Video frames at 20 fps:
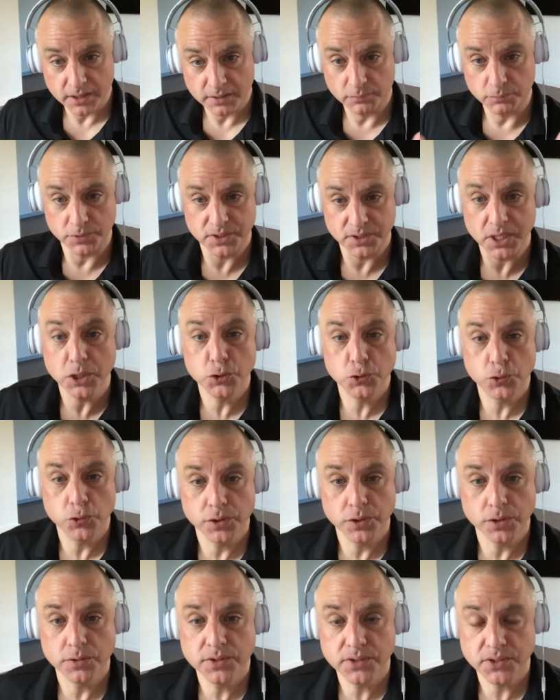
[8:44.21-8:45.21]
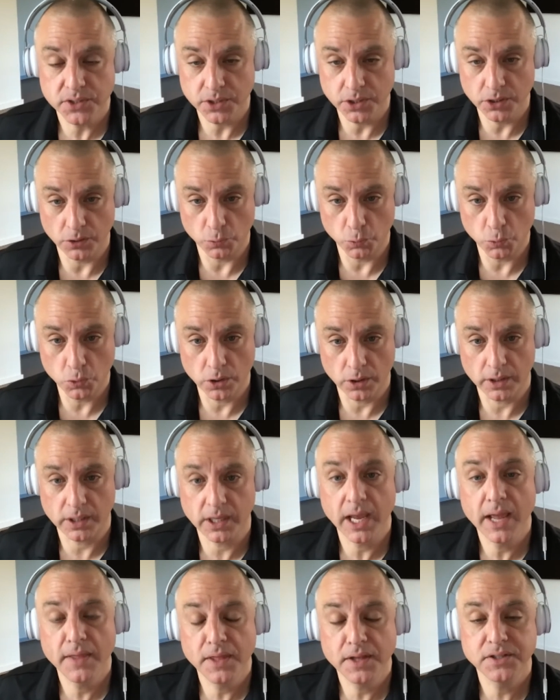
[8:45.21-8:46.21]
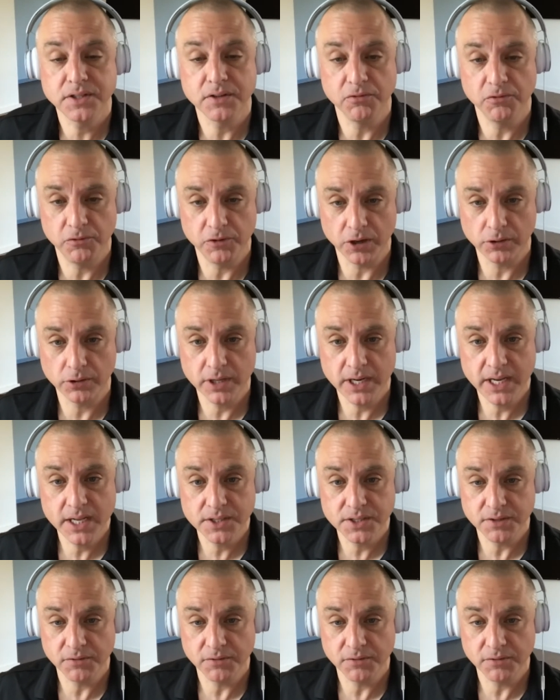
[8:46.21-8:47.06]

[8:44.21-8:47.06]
was introduced to your work. And it's a very